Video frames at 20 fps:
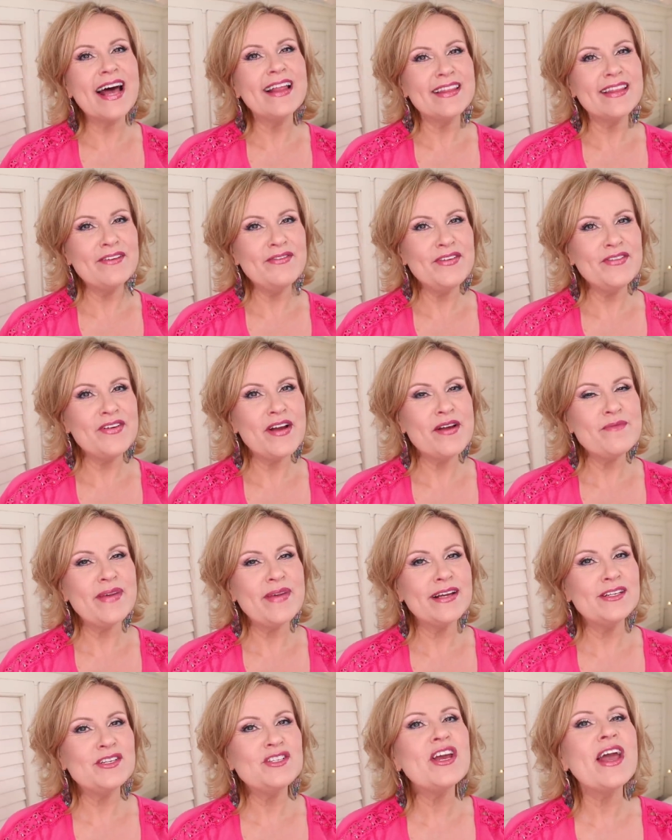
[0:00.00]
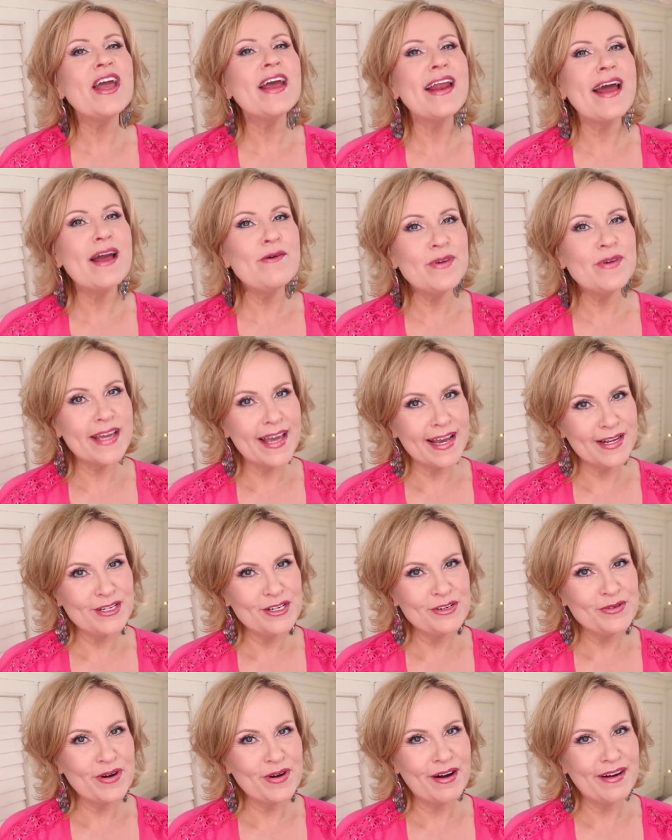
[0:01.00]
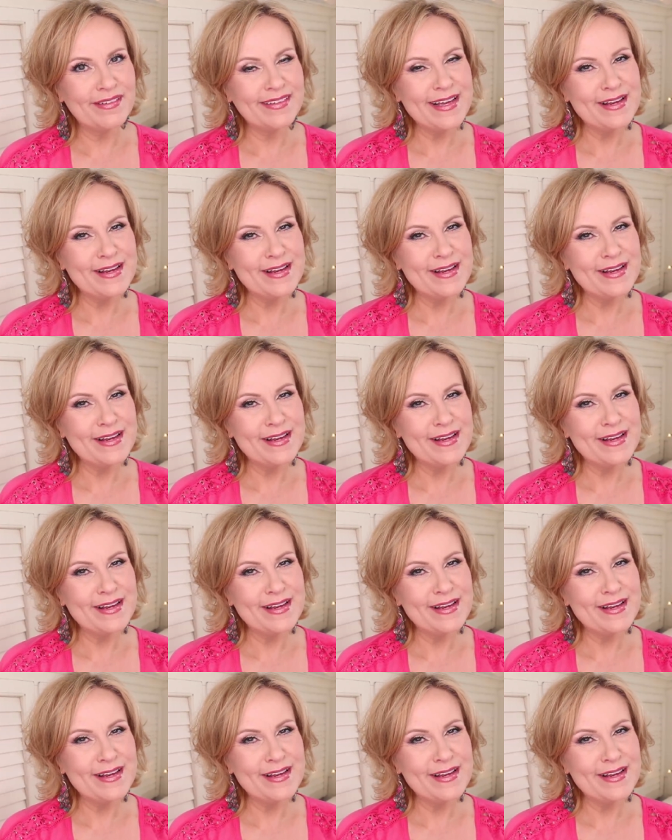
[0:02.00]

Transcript: I love you very much, and I will catch you all